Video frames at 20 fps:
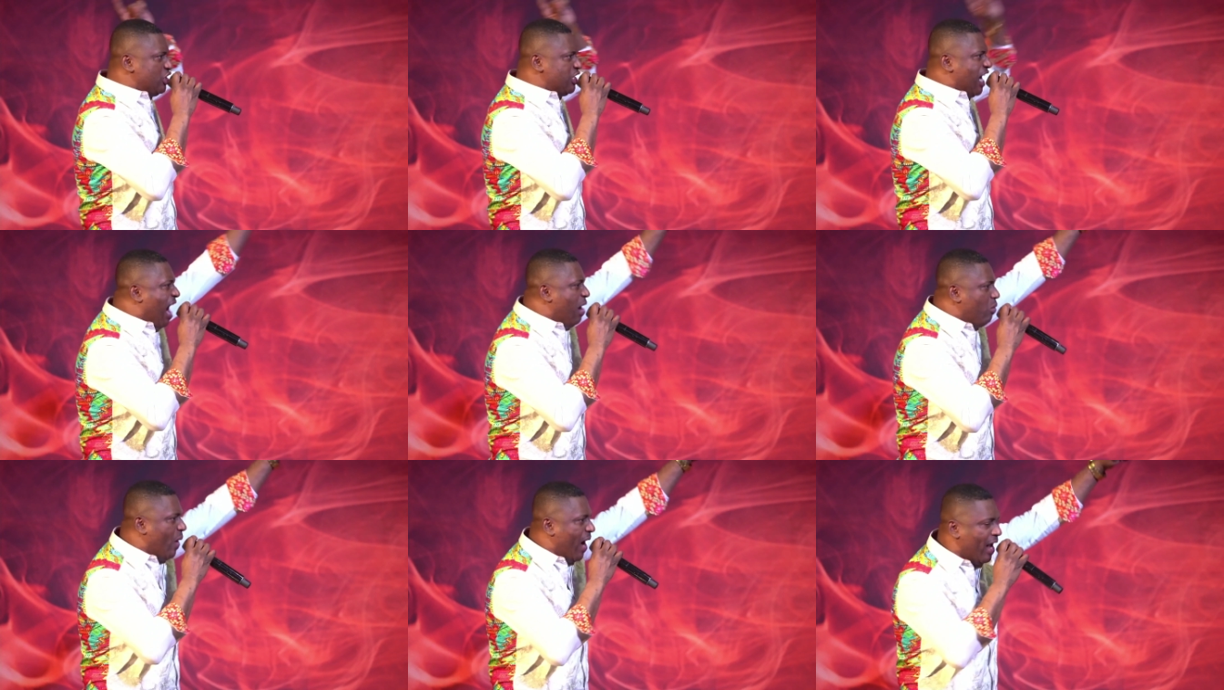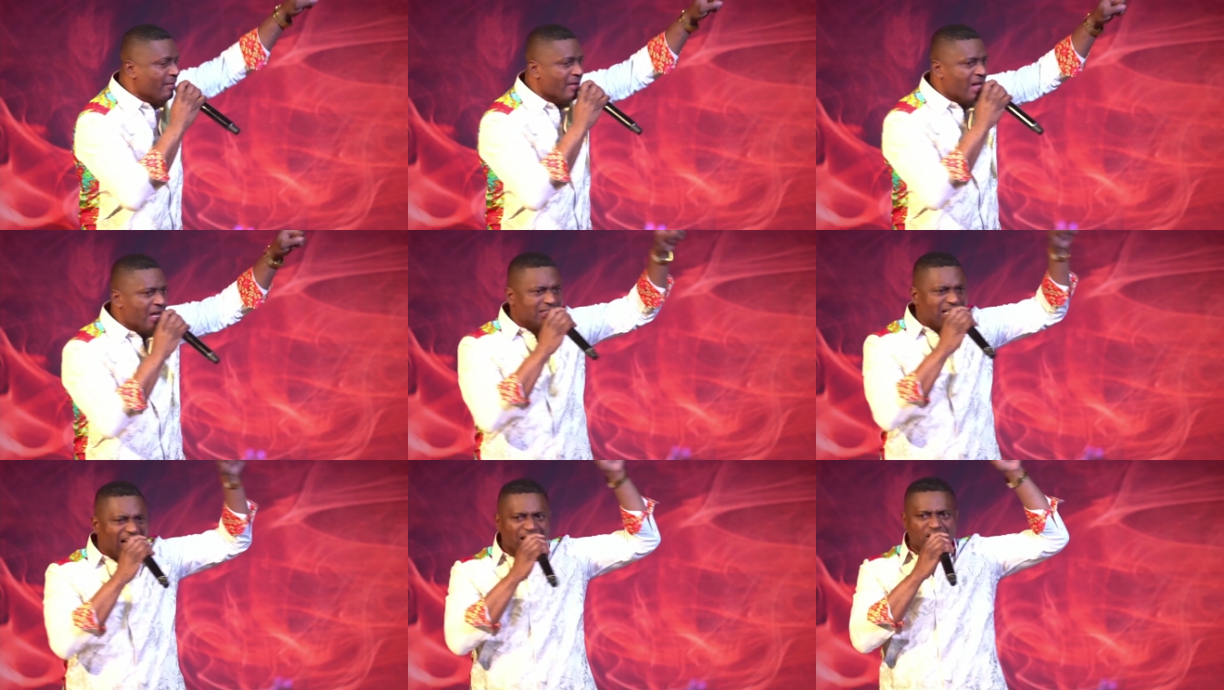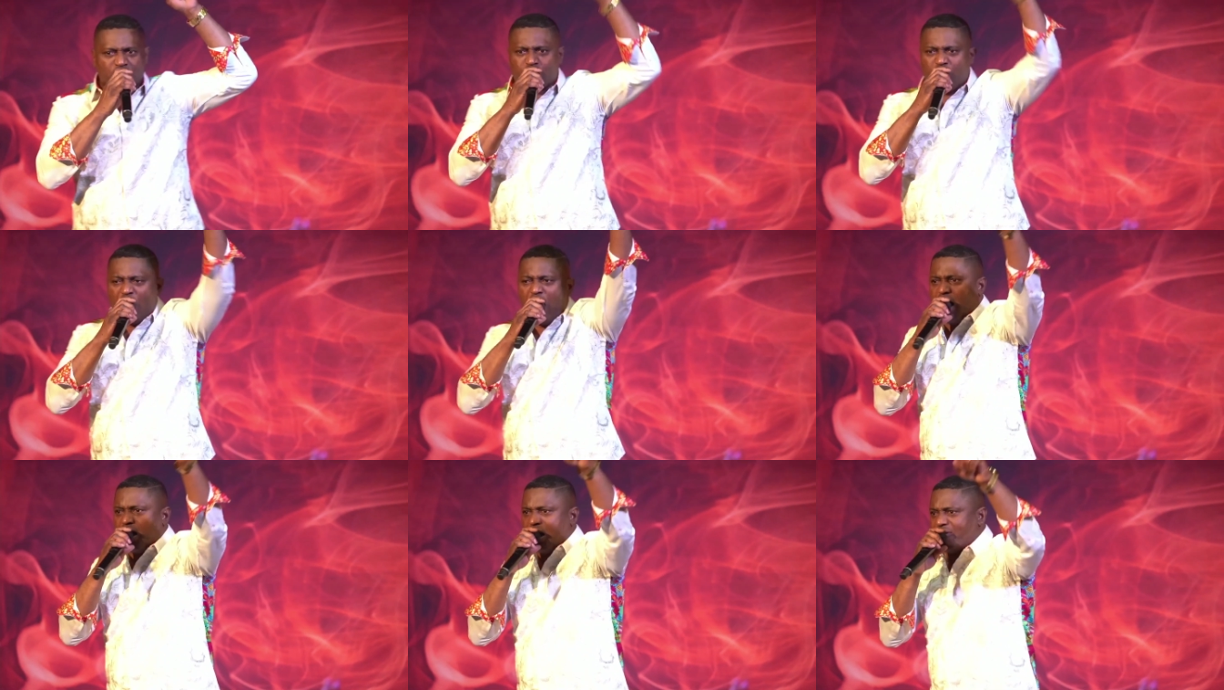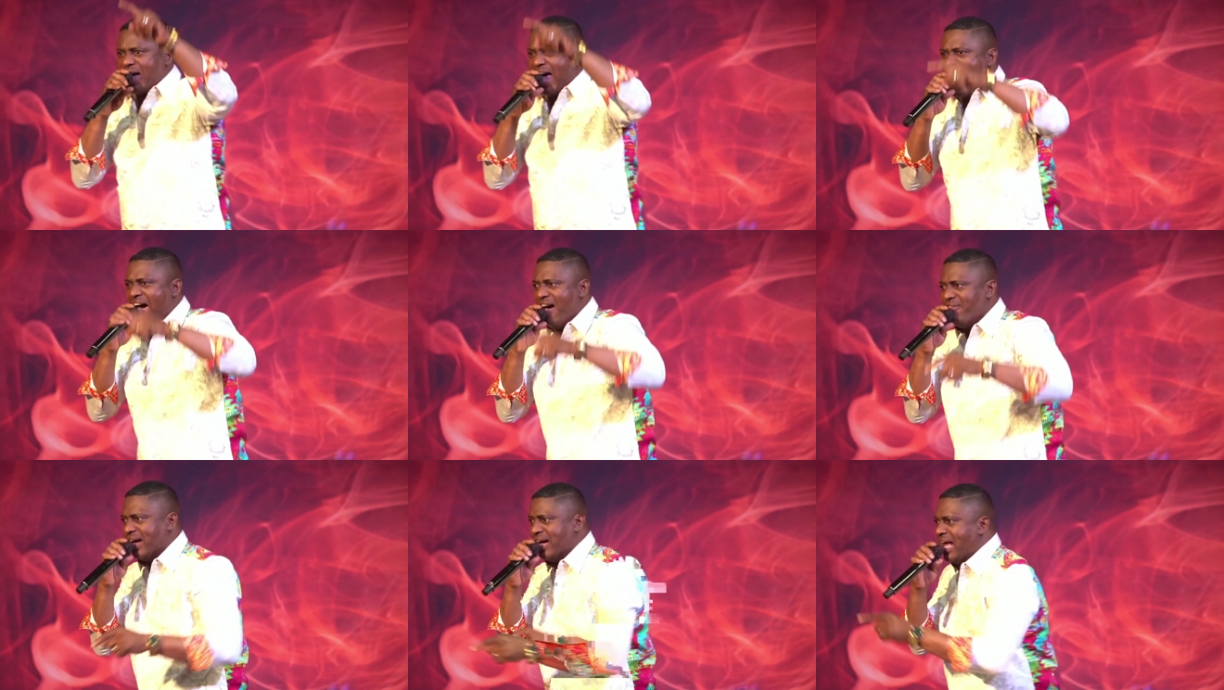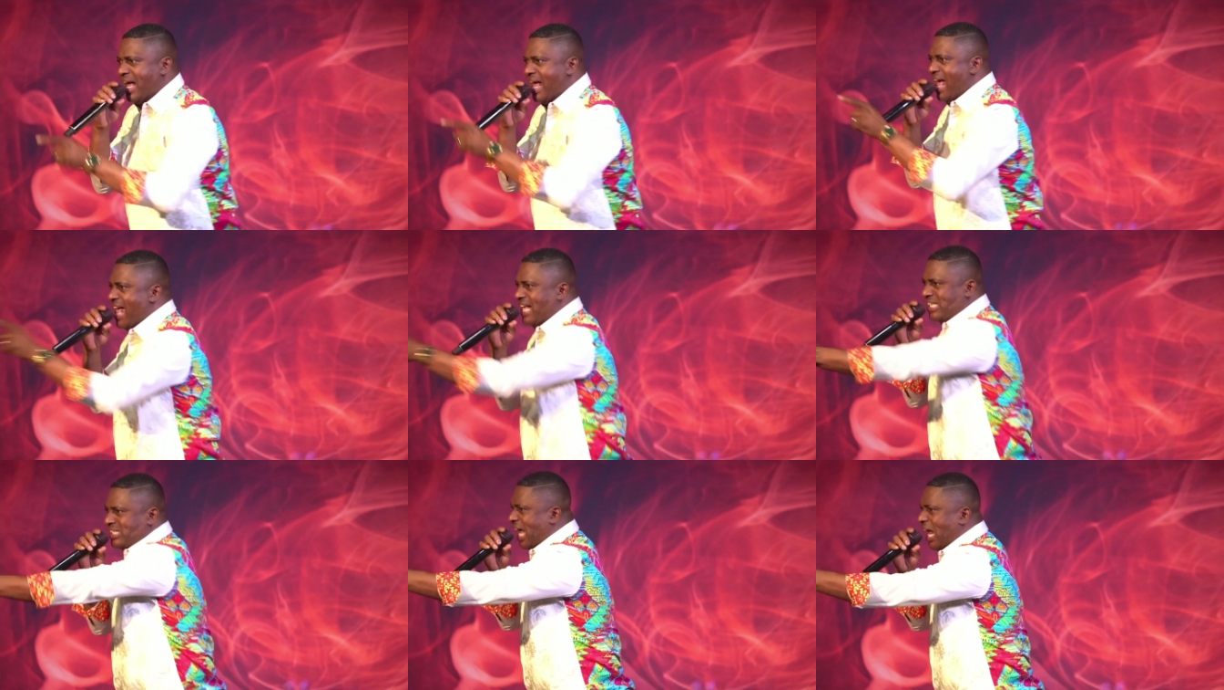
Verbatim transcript: Yahweh, the God of heaven, is